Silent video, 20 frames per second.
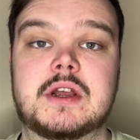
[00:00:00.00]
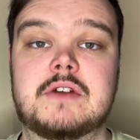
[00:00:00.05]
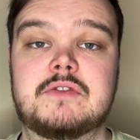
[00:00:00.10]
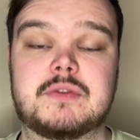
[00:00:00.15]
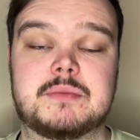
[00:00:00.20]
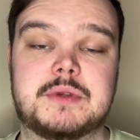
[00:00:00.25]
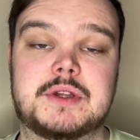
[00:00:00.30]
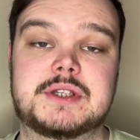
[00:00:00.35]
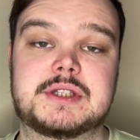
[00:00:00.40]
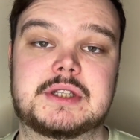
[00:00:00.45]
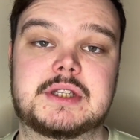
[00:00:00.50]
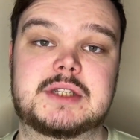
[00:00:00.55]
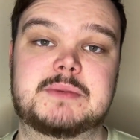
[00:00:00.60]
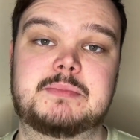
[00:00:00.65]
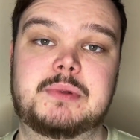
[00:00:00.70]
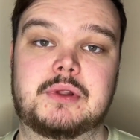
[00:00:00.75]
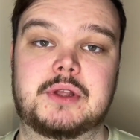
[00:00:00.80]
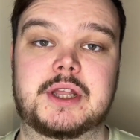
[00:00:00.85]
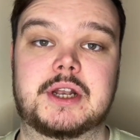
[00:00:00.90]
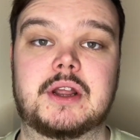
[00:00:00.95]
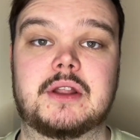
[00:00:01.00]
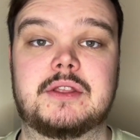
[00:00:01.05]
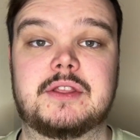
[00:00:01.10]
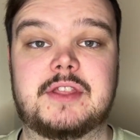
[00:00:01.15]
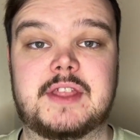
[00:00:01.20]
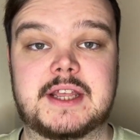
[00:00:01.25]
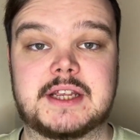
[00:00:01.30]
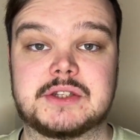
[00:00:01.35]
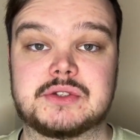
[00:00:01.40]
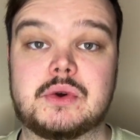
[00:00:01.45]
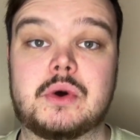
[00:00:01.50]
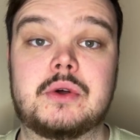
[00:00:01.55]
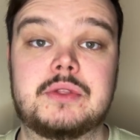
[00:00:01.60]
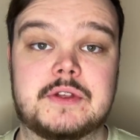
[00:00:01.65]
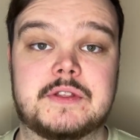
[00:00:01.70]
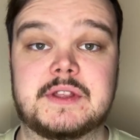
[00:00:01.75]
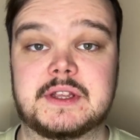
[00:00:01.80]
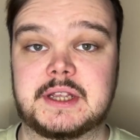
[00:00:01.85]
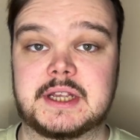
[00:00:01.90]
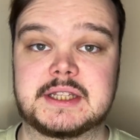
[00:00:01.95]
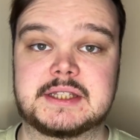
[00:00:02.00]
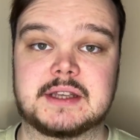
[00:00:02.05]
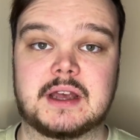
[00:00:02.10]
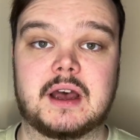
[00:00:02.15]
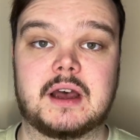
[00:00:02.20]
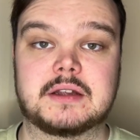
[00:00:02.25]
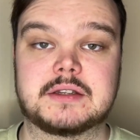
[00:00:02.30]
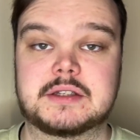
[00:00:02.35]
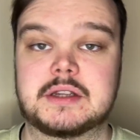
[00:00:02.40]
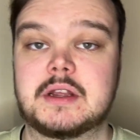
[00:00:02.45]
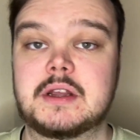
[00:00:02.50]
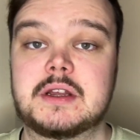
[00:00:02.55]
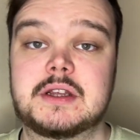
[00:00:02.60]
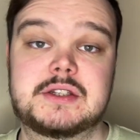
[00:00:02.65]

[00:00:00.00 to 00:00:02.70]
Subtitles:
from using this plugin on things other than guitars,